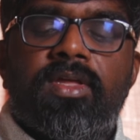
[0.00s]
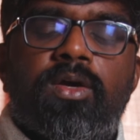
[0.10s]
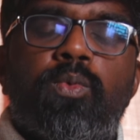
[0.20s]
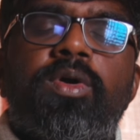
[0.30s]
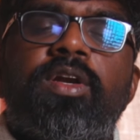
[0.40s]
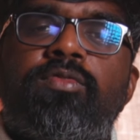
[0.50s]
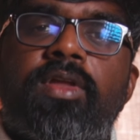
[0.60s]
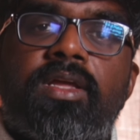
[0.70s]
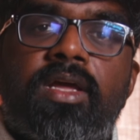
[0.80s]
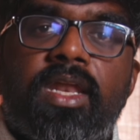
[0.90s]
a word of
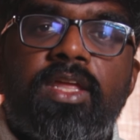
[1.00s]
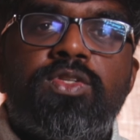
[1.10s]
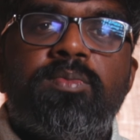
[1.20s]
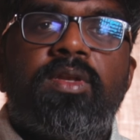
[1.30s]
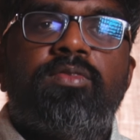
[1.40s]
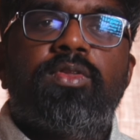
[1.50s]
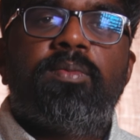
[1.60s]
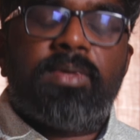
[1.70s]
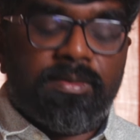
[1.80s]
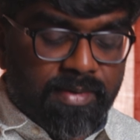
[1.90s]
encouragement for the
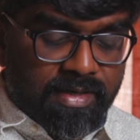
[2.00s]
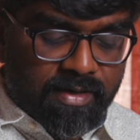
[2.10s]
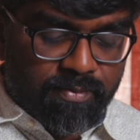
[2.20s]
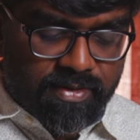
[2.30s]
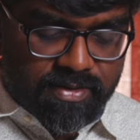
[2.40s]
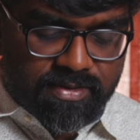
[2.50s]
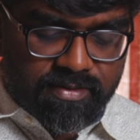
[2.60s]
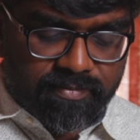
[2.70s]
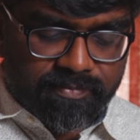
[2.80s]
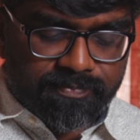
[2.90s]
people around us.